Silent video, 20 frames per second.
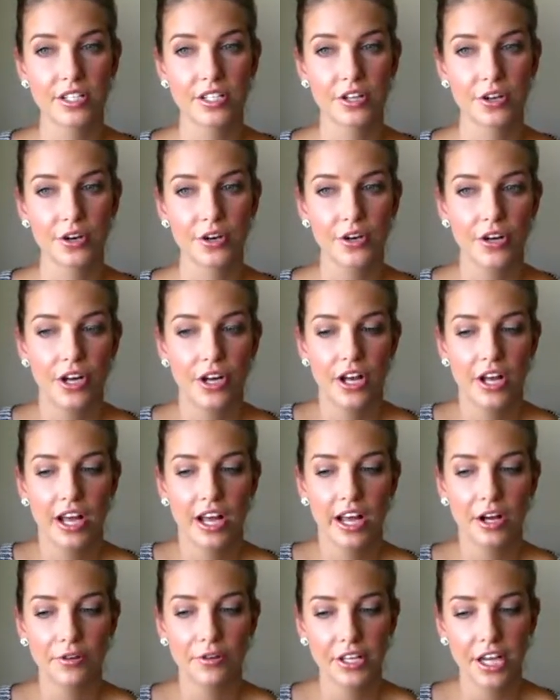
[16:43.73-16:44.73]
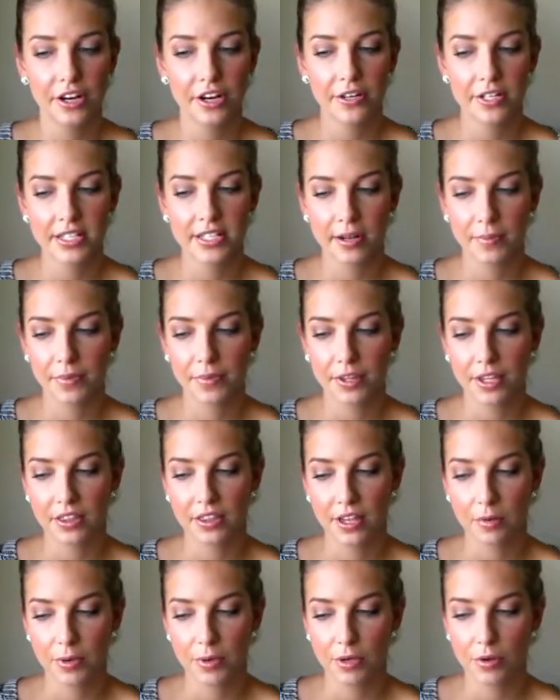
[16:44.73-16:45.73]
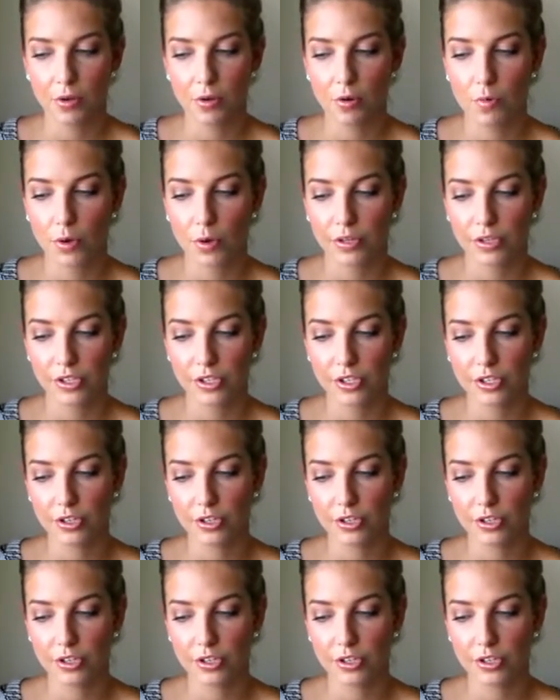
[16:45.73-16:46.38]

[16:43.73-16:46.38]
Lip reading: So healthcare is something that we all want